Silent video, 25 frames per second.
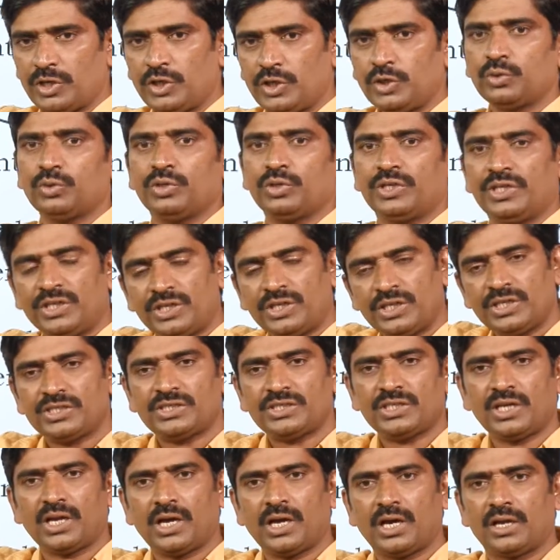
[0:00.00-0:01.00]
to integer
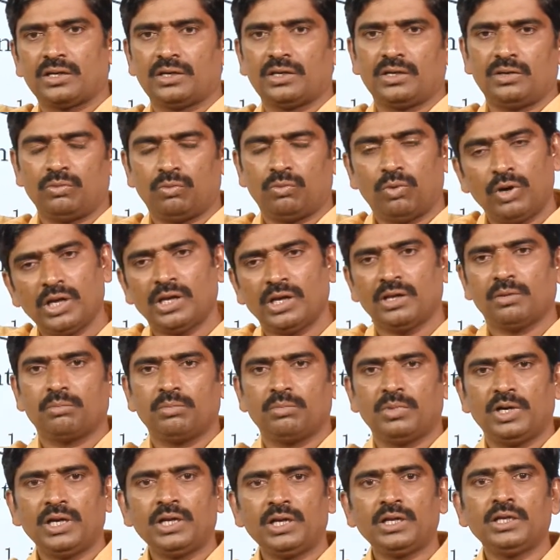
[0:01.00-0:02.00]
or a whole
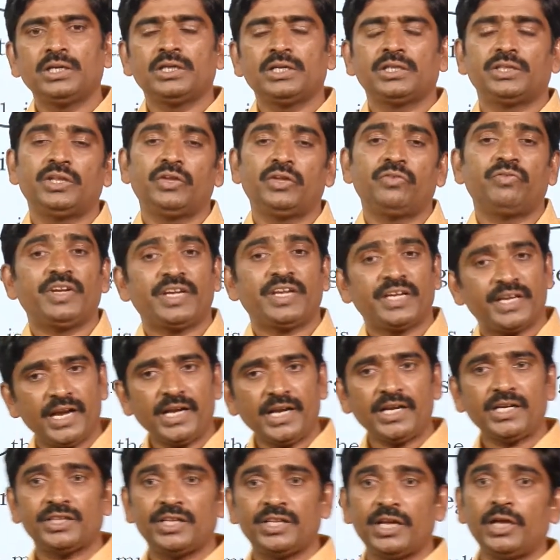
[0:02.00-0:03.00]
number, then we get
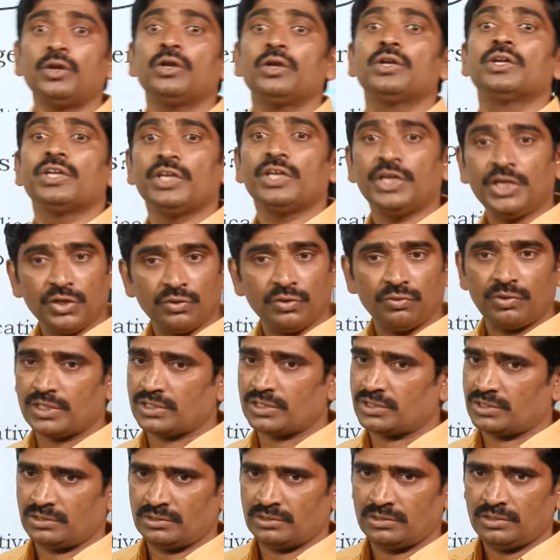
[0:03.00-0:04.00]
their
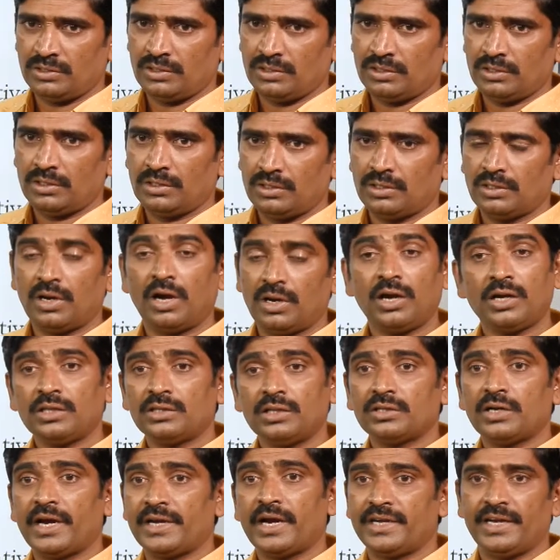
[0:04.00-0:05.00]
inverse, not
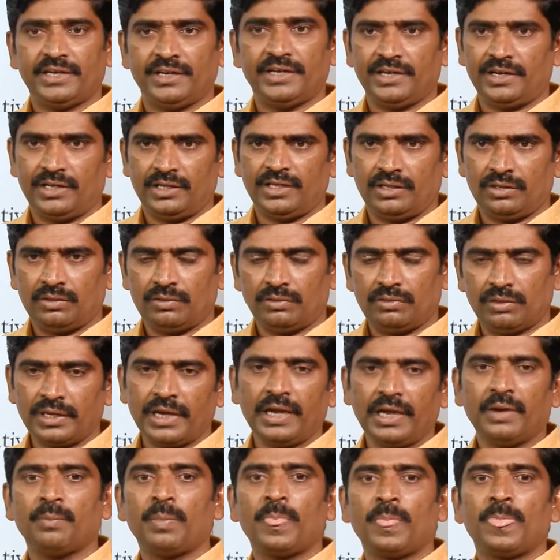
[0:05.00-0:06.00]
identity. Okay.
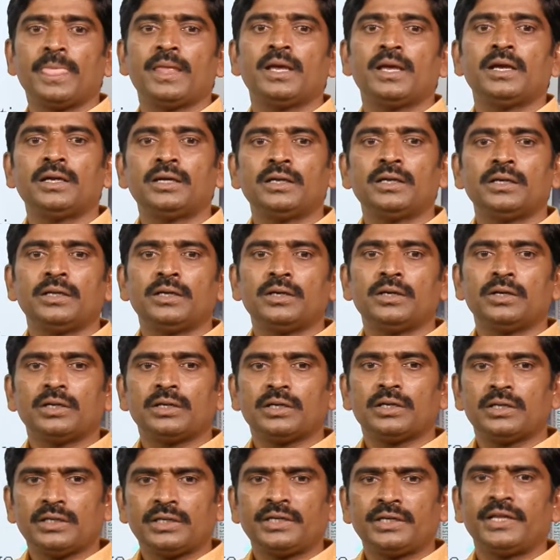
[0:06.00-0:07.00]

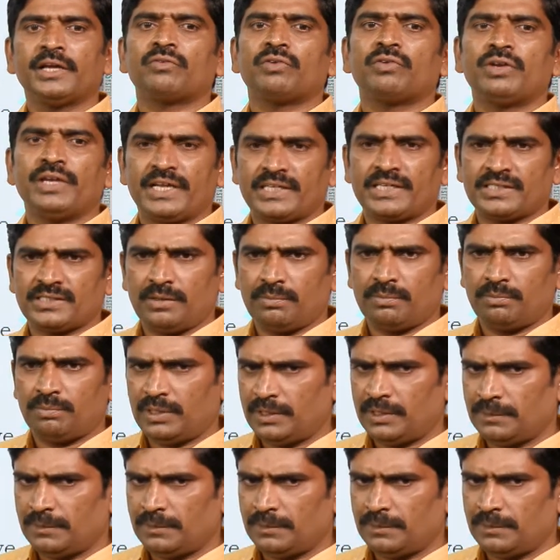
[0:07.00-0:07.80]
Take one example.